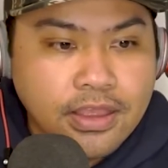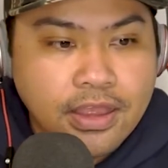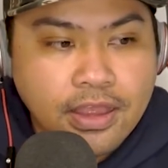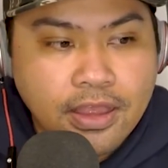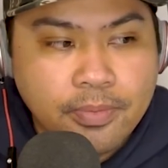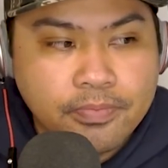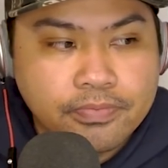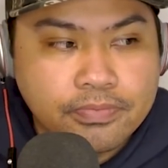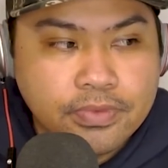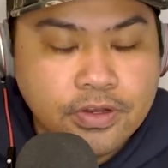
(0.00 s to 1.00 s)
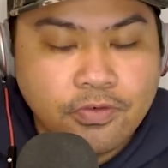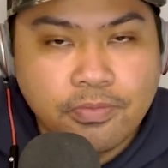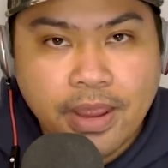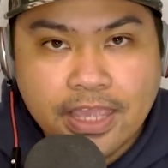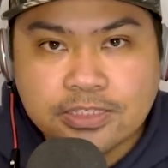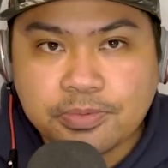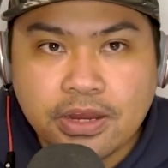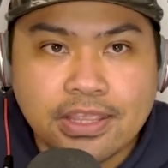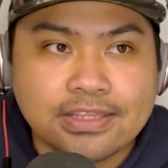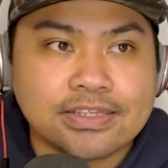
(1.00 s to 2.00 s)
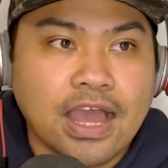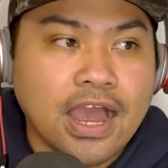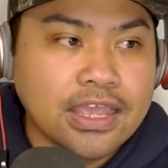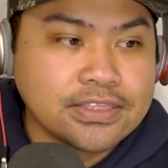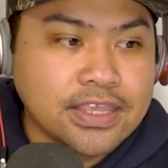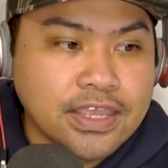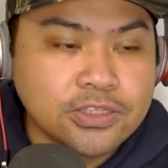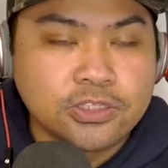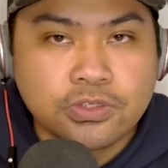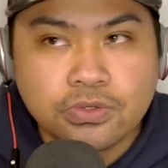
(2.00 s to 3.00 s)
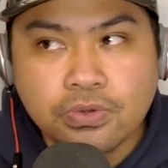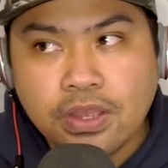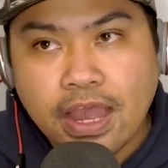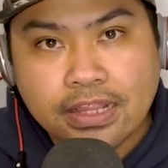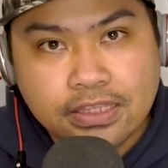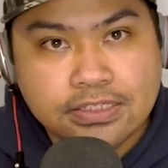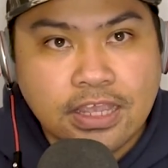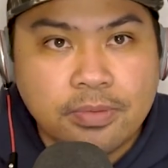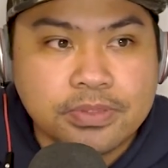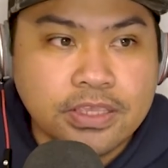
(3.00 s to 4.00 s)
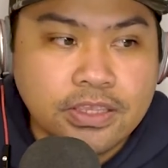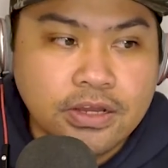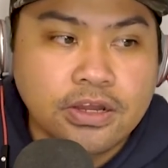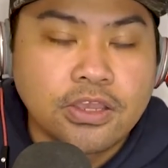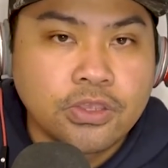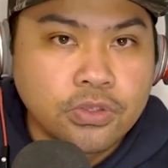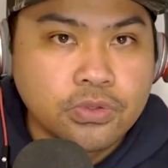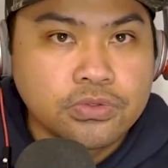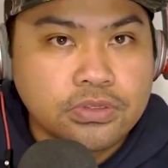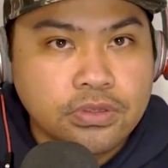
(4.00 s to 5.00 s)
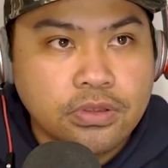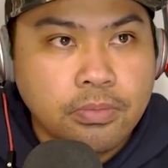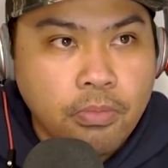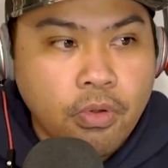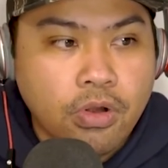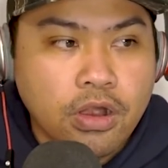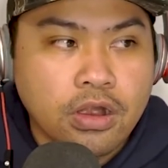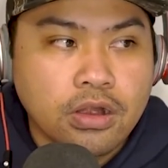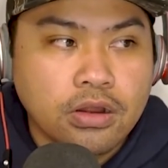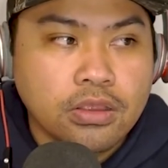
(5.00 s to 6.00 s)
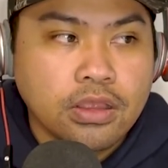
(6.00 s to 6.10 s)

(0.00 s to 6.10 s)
From my experience, I tend to, at this time of the year, use more